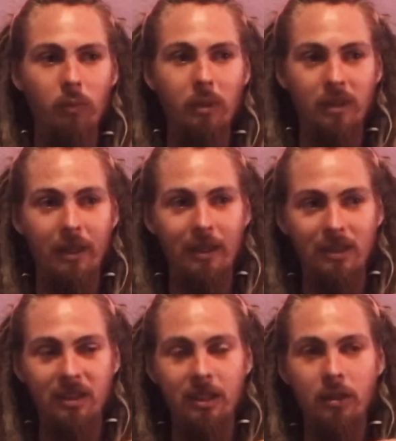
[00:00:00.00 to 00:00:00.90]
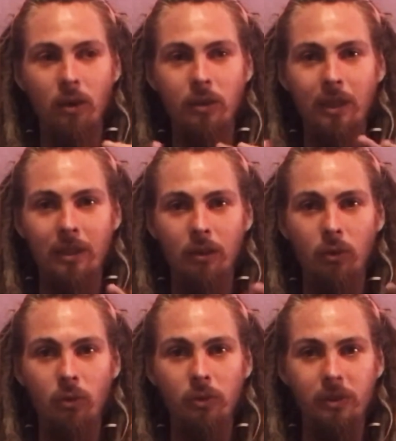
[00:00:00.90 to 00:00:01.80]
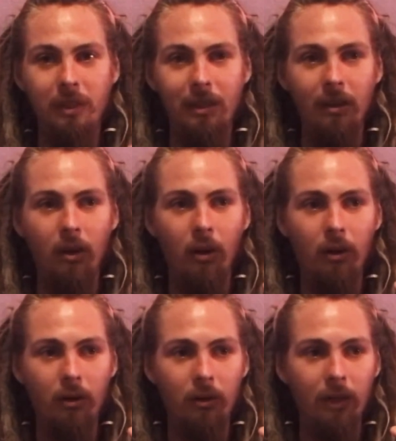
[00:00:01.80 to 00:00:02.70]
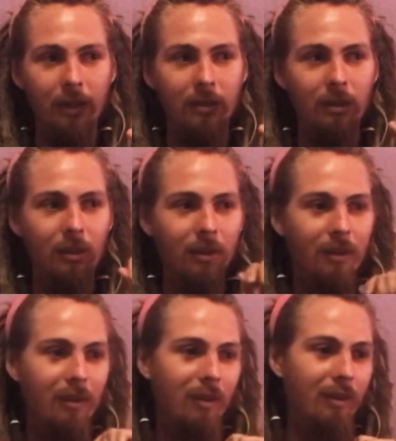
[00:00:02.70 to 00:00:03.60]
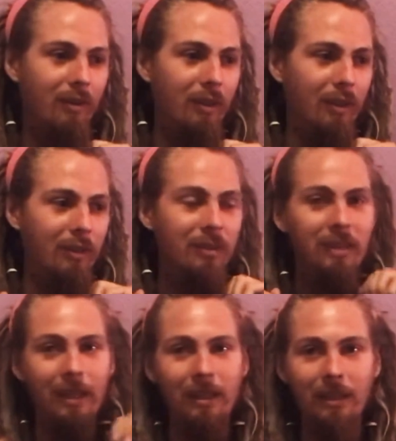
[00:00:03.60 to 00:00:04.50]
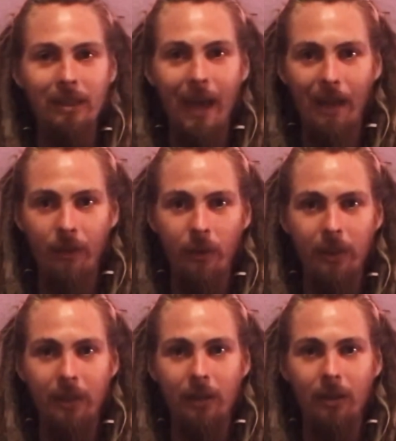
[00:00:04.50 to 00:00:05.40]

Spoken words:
like send our tentacles and our like data gathering